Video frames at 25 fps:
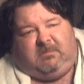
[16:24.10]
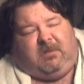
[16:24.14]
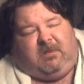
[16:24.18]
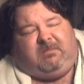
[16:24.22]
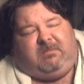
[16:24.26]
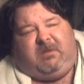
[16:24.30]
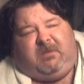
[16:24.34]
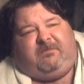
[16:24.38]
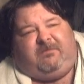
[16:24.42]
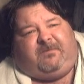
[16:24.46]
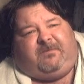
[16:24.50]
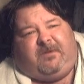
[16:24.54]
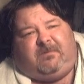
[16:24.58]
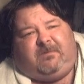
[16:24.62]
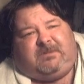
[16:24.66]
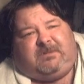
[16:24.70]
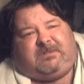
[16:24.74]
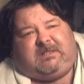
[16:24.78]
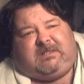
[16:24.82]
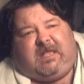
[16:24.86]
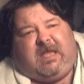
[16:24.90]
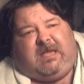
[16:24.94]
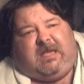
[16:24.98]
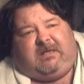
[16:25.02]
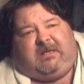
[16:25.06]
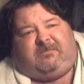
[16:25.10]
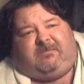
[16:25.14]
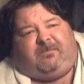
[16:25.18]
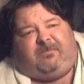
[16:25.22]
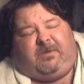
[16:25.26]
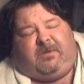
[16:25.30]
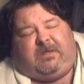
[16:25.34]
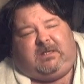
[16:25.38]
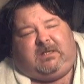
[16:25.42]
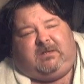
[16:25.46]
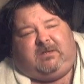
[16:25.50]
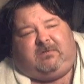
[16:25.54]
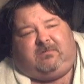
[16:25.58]
maybe if it was like
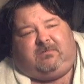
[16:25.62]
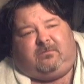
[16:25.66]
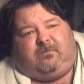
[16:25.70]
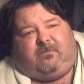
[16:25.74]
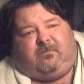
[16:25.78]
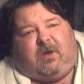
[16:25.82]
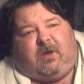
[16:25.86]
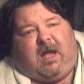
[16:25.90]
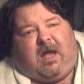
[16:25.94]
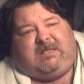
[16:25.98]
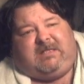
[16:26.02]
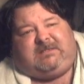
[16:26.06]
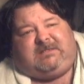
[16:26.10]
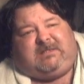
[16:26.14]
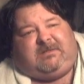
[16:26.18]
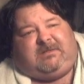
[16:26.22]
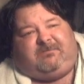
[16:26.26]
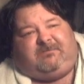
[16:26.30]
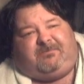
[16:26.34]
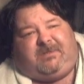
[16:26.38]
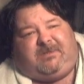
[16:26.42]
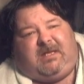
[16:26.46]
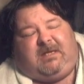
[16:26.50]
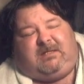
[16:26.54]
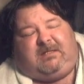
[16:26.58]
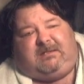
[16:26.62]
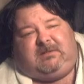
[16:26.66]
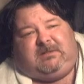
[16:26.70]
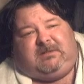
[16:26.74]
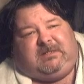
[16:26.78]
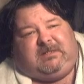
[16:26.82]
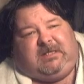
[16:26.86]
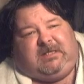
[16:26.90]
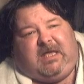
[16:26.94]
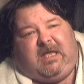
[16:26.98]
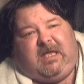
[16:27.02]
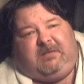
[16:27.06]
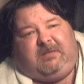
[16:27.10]
friggin' Rise of the Planet
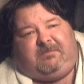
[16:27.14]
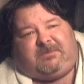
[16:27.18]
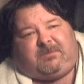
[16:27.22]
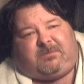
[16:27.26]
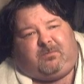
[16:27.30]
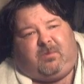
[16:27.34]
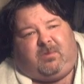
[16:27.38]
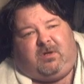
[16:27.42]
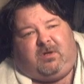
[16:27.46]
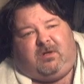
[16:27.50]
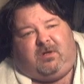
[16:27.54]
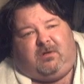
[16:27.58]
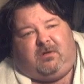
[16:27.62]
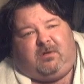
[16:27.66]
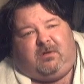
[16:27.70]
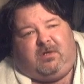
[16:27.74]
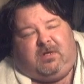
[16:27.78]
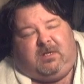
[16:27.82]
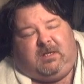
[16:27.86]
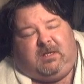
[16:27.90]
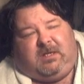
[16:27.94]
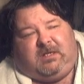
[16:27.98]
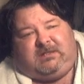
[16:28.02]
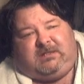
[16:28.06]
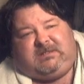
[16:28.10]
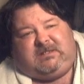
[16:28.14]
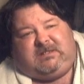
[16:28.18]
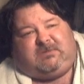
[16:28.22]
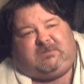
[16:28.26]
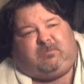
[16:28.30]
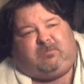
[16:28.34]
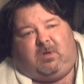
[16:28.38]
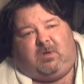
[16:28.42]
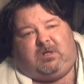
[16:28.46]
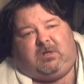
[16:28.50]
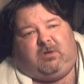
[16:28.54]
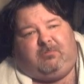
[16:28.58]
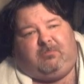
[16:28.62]
of the Apes, where it's
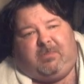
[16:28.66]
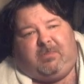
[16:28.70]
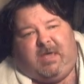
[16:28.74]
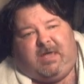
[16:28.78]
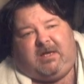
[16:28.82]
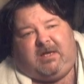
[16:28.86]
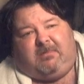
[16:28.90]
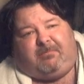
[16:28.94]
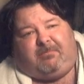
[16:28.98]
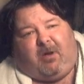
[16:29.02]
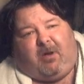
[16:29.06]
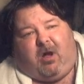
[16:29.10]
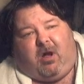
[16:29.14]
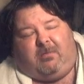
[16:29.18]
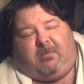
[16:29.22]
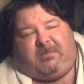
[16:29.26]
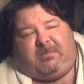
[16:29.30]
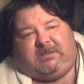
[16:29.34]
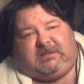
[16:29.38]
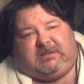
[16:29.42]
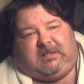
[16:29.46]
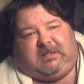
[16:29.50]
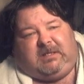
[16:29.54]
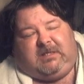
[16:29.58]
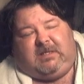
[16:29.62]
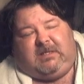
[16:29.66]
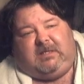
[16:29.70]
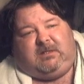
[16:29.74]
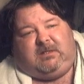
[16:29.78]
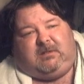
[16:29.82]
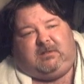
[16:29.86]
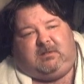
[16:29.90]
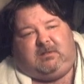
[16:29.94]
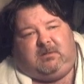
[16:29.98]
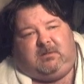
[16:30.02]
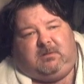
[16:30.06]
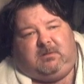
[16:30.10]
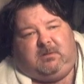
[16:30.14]
just one omega bomb at the
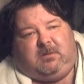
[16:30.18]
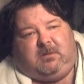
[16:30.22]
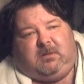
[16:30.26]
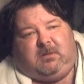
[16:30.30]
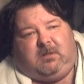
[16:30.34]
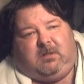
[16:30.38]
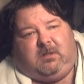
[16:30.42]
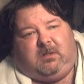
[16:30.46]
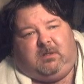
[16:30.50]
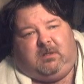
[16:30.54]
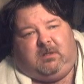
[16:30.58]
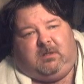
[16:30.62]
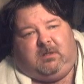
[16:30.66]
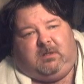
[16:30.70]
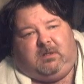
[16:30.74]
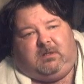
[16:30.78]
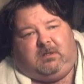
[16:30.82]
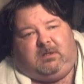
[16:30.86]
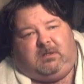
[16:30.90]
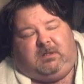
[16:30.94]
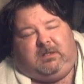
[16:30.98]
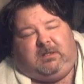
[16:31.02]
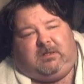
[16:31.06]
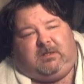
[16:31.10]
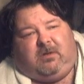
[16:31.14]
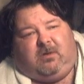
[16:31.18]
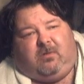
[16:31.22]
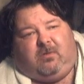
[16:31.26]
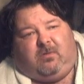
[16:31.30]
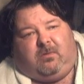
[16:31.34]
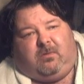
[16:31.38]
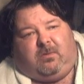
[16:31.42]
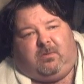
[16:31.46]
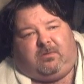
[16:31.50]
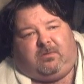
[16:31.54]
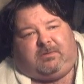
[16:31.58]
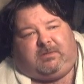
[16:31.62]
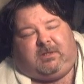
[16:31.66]
end you know,
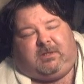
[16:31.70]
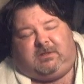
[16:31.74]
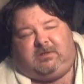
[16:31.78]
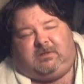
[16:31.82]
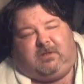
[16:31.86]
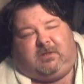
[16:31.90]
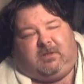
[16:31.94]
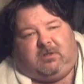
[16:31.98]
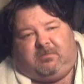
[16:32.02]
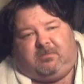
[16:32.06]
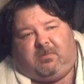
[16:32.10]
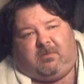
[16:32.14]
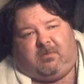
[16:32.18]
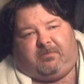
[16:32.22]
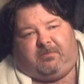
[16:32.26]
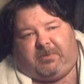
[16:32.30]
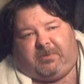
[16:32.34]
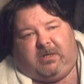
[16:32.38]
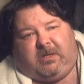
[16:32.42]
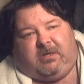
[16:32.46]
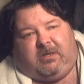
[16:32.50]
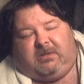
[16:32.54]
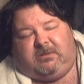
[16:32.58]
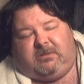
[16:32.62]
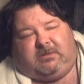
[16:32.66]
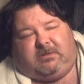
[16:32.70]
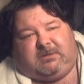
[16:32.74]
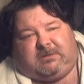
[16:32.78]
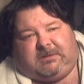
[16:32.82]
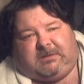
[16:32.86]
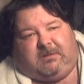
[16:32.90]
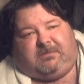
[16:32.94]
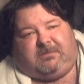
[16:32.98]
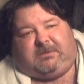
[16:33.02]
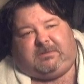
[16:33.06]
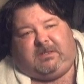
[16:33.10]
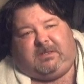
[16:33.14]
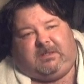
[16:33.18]
or Thundarr the Barbarian or
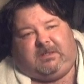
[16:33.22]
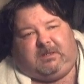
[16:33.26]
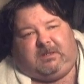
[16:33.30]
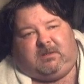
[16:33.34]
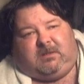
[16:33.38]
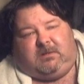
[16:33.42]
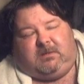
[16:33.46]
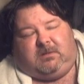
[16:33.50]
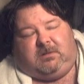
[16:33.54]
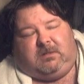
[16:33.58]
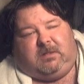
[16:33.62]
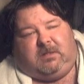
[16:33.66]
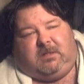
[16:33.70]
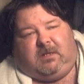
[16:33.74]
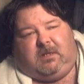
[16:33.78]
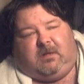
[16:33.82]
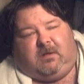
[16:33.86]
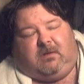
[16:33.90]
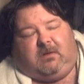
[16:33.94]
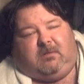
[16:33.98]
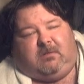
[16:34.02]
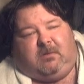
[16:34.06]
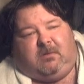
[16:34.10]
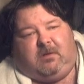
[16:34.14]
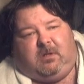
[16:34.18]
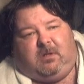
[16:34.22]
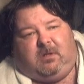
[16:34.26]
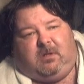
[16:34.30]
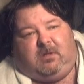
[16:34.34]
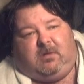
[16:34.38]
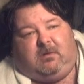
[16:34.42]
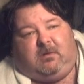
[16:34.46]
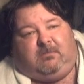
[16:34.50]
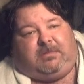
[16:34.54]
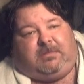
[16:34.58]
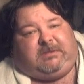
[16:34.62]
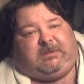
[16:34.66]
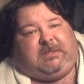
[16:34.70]
something, you know,
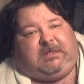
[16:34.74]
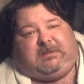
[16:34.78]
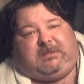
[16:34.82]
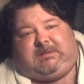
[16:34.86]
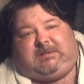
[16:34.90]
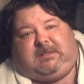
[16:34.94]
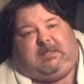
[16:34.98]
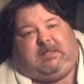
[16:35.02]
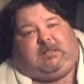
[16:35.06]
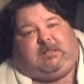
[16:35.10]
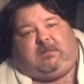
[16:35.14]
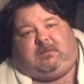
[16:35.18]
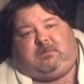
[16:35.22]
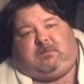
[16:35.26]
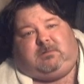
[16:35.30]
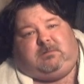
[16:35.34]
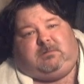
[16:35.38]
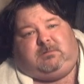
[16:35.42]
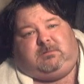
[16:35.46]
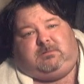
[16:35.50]
but that's it.